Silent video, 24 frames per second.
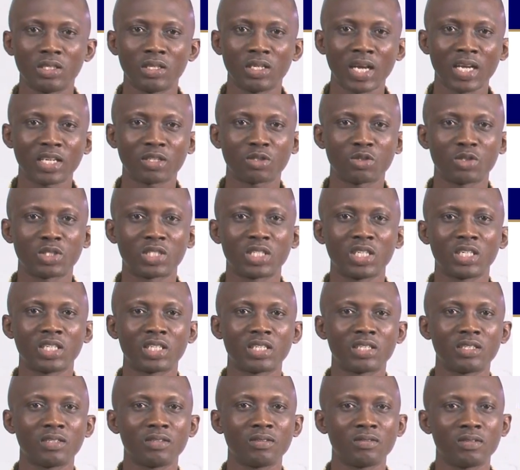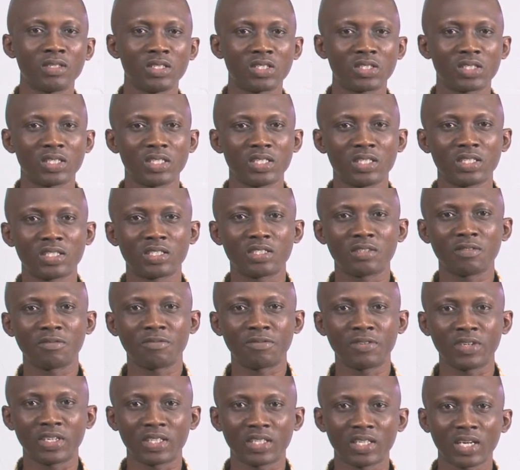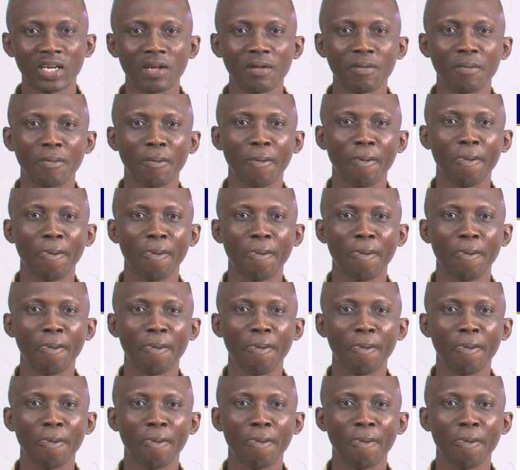like to take these things further.